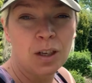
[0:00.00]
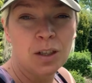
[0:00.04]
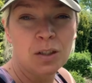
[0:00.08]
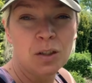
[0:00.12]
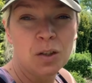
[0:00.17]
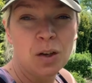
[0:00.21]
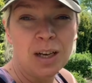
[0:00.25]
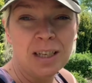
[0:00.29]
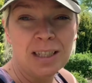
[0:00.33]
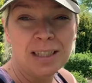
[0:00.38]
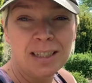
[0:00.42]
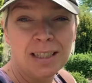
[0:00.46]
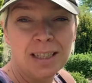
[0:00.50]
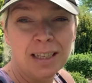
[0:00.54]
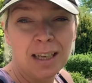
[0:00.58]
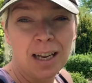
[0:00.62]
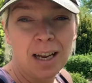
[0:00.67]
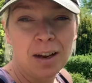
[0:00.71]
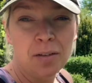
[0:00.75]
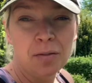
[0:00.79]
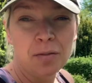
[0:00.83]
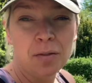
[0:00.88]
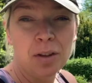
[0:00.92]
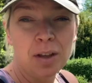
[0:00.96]
I still
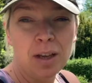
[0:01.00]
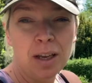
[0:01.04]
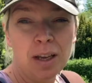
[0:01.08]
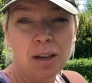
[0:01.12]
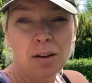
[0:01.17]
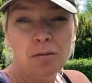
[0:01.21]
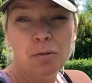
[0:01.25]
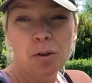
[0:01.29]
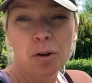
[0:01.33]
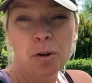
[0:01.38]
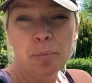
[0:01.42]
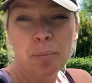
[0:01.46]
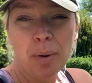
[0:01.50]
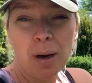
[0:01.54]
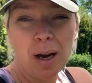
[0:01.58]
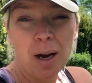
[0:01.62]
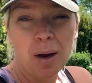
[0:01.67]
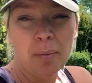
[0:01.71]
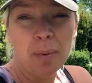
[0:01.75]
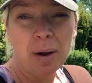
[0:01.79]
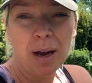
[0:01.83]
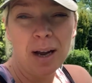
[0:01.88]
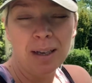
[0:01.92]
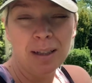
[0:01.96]
have the
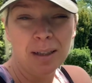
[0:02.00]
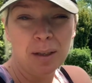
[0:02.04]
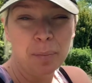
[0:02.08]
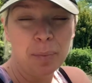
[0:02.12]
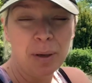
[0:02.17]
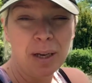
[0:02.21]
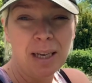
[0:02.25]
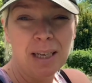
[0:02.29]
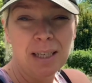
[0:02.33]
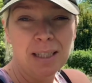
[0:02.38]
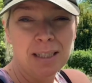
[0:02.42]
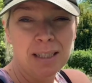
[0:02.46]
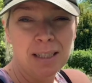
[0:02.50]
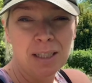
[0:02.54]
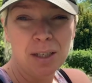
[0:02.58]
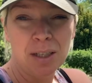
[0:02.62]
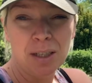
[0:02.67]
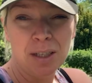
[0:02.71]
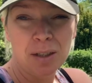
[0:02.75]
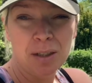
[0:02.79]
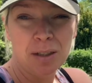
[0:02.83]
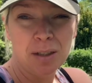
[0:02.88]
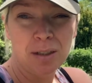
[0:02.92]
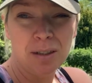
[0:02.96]
rhubarb and the peas
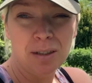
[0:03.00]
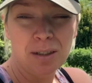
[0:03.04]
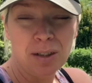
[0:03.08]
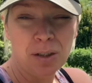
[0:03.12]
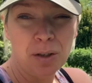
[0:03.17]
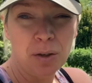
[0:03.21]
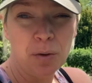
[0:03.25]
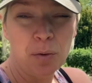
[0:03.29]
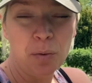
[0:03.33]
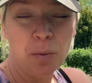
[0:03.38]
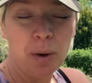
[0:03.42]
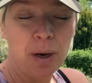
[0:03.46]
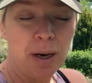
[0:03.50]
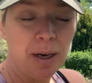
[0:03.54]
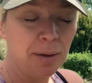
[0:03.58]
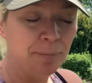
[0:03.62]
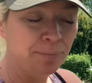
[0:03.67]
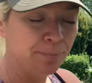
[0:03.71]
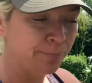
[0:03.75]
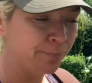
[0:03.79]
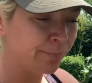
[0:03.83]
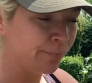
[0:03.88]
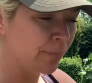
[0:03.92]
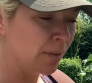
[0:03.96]
to
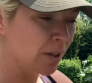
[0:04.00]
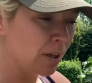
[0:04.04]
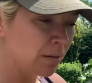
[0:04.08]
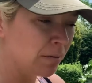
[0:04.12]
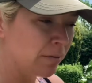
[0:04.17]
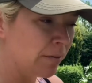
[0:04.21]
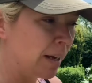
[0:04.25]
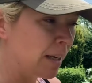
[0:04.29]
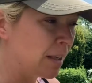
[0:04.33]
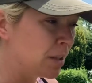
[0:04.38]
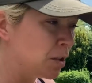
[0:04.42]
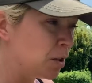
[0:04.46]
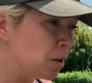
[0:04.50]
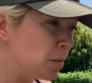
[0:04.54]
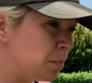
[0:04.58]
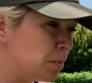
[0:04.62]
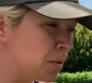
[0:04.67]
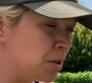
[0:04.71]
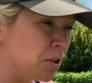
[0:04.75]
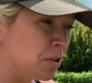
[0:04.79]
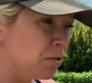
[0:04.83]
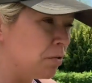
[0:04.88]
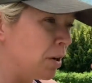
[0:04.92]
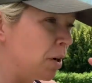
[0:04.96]
fence up,
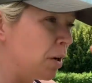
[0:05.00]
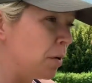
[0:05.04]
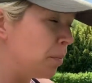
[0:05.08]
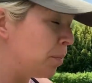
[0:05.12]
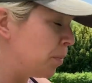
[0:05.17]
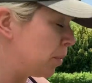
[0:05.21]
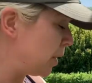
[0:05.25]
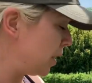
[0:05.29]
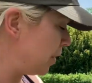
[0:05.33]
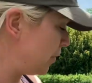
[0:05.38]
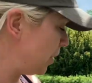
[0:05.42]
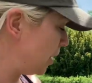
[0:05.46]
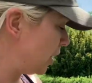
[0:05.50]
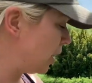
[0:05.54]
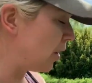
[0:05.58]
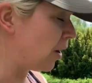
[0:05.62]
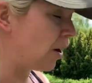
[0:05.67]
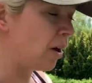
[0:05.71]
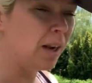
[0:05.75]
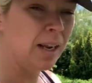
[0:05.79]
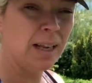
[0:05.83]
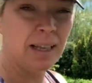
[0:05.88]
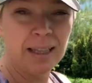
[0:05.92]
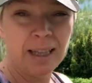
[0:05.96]
to string up, whatever you
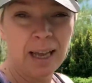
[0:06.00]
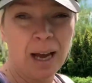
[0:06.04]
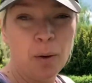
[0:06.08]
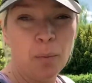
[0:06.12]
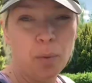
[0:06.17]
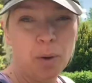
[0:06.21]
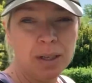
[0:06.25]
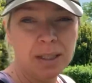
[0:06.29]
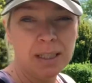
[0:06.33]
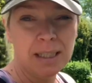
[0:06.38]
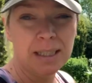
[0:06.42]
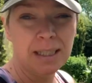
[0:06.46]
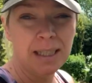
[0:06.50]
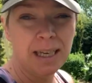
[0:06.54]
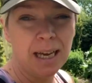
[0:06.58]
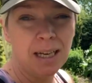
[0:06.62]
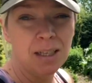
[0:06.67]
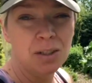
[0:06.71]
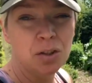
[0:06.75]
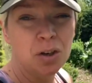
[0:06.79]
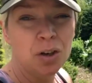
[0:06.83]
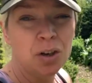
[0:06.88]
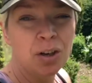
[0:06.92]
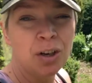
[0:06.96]
call it, that I wanted to
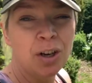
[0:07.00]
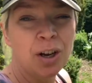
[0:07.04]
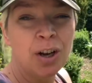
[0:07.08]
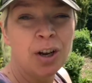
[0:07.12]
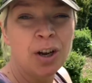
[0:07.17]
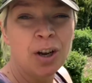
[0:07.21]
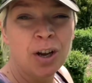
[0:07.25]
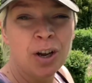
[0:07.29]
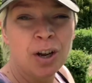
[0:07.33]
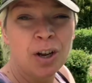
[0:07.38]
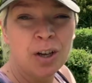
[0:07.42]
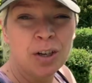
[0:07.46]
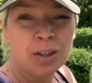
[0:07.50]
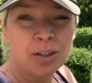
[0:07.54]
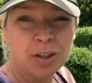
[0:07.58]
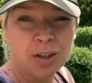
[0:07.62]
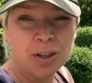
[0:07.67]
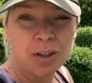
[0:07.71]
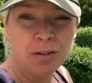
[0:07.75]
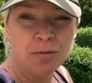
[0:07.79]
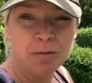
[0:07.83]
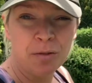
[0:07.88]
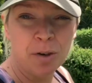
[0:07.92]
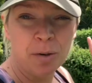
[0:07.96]
get done. So
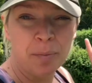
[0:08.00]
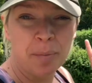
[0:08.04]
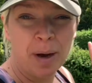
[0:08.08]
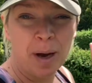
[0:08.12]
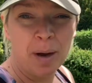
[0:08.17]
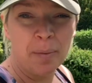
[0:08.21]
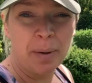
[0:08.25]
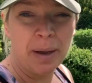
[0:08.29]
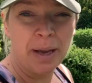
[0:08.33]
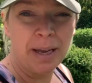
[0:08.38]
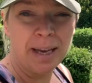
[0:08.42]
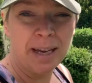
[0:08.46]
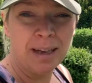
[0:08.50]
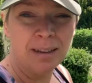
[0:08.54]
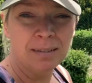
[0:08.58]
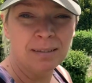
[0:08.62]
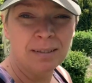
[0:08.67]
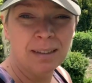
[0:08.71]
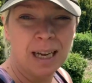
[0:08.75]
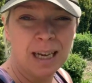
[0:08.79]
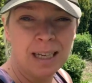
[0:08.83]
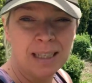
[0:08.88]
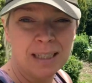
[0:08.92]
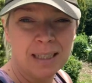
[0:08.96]
the rhubarb here
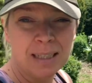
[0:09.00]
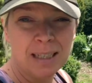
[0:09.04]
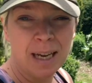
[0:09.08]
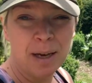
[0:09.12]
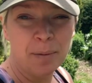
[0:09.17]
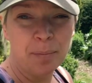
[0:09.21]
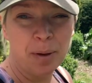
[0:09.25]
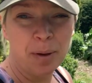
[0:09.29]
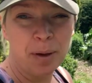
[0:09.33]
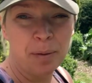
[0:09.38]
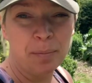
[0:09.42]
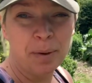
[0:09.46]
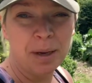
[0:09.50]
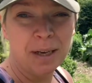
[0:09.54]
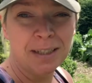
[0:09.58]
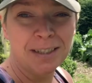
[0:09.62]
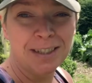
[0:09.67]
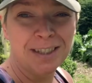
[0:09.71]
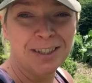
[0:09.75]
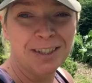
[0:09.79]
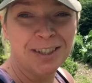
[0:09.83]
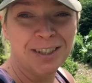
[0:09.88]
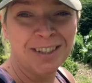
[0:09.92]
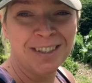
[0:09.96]
hasn't yet been picked,
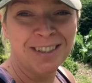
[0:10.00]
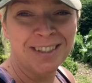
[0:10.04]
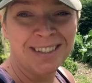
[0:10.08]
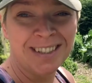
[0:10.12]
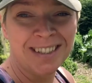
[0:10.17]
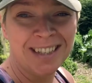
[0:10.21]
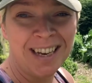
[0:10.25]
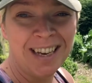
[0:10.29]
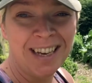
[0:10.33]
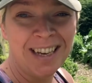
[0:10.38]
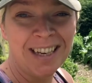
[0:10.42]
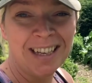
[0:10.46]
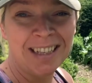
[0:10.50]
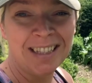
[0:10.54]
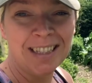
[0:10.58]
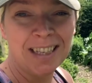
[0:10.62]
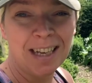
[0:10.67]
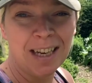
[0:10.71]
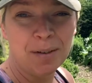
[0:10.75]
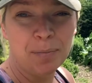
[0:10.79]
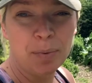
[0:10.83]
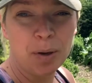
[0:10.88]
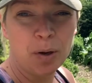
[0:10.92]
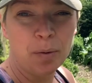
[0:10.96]
as you can see. It's
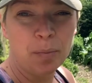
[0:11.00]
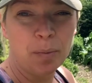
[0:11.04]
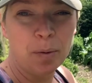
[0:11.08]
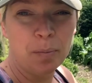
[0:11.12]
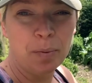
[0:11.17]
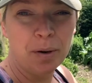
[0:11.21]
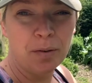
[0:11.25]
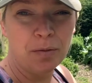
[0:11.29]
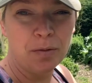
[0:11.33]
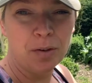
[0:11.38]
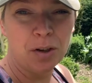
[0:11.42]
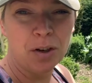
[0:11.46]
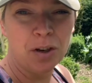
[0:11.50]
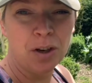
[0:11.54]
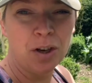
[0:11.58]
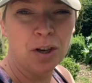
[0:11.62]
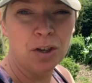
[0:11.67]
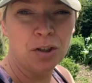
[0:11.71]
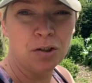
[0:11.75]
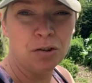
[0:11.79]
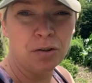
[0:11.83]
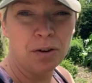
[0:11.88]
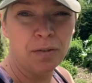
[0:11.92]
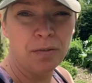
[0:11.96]
becoming a bit of a
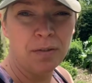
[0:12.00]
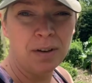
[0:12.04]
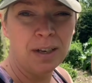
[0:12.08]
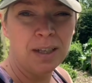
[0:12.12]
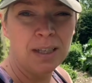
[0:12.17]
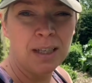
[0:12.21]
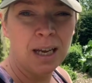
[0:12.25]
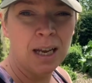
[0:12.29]
triffid.